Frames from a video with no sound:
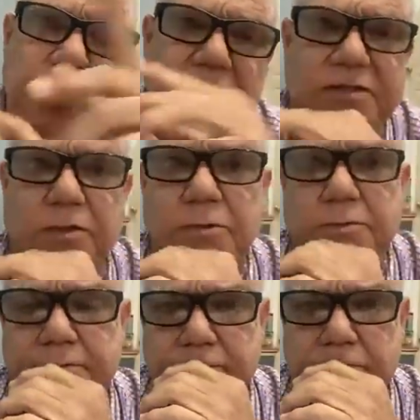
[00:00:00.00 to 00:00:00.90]
2 years
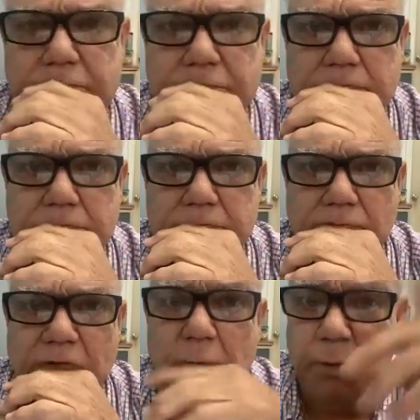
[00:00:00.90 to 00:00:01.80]
ago.
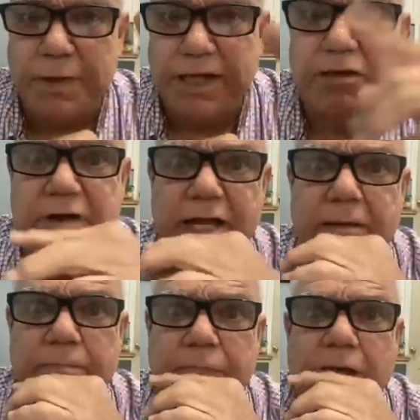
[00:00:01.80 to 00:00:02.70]
We were there
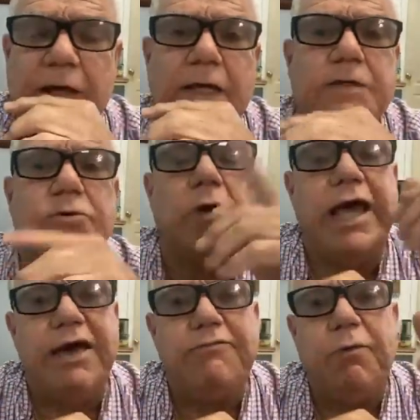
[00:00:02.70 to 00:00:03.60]
already.
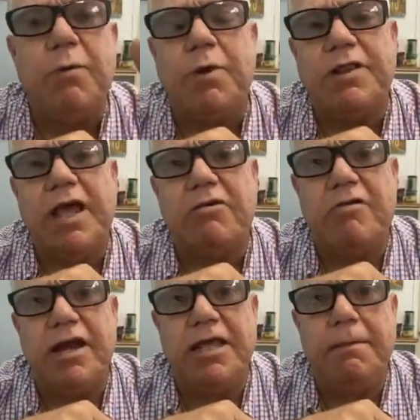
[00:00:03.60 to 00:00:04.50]
So if we were
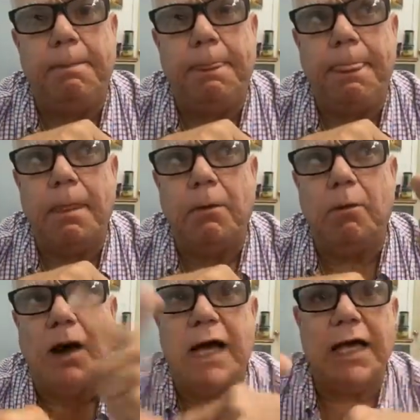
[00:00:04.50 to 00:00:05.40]
there already,
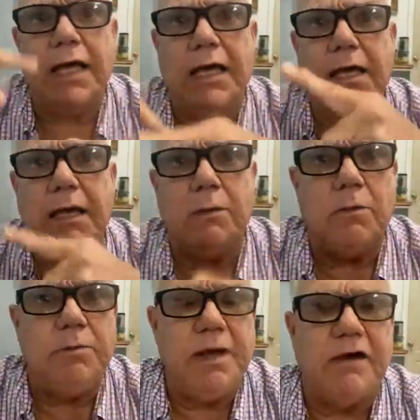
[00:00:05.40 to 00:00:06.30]
why
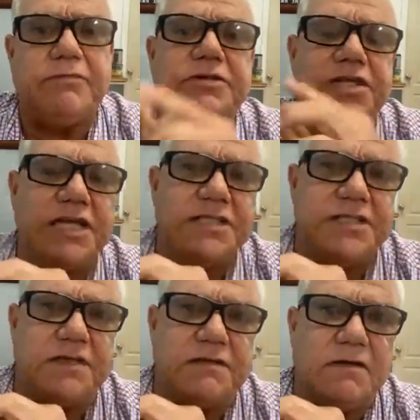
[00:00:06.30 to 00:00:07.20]
would we have to
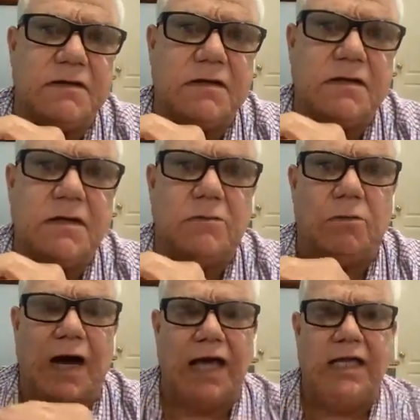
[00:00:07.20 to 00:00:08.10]
change it?
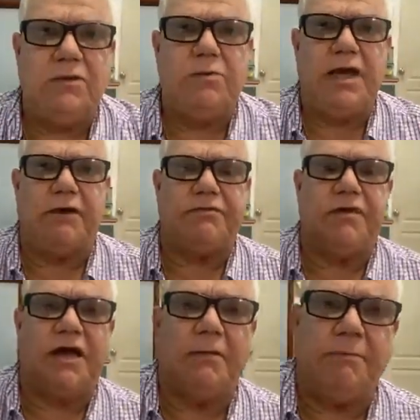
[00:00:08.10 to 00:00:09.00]
Why do we
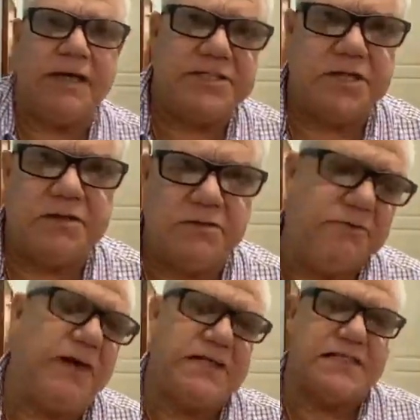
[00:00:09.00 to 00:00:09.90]
have to take a measure
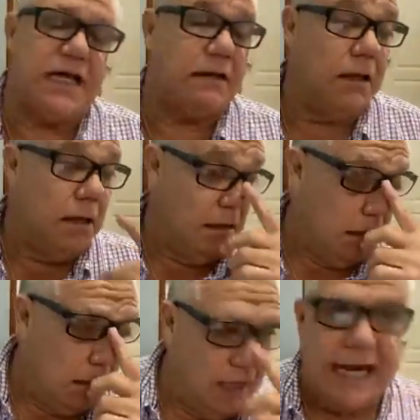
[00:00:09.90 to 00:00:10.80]
to fix that?
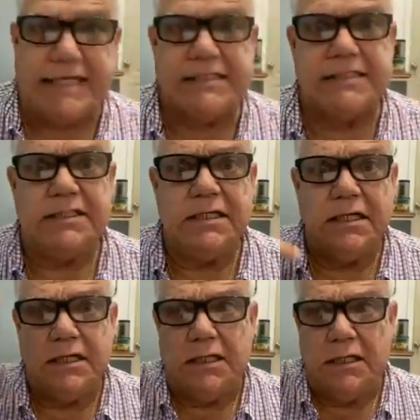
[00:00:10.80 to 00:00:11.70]
Unless
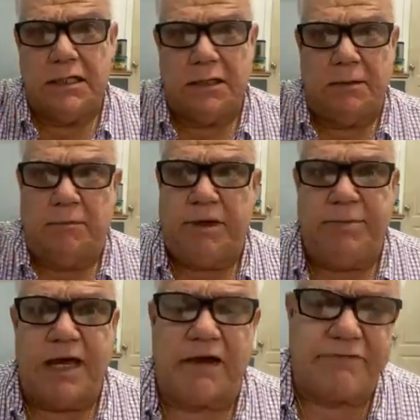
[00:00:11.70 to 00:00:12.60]

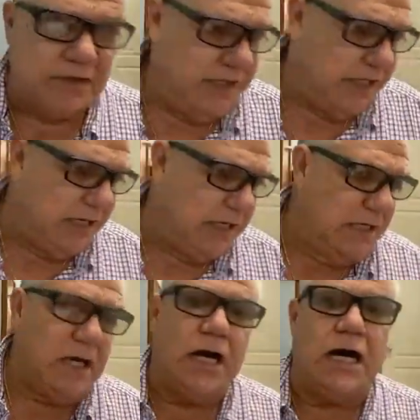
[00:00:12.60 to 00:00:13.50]
maybe after
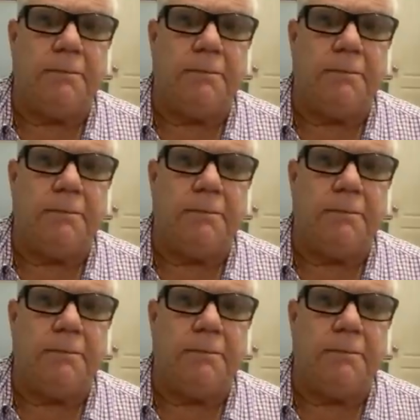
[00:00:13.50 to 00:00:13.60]
the